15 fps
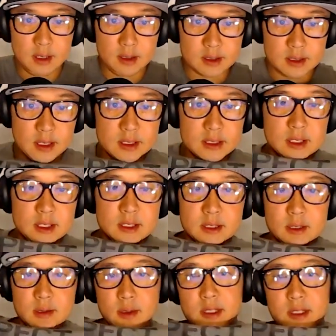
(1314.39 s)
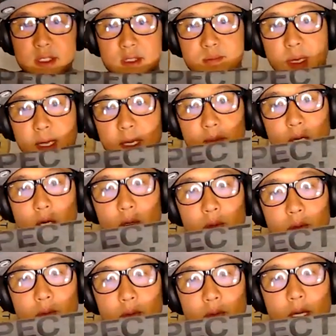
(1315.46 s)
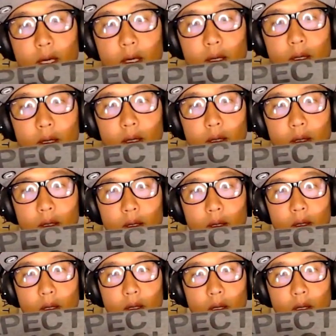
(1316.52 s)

is this is this is my mo right here mm.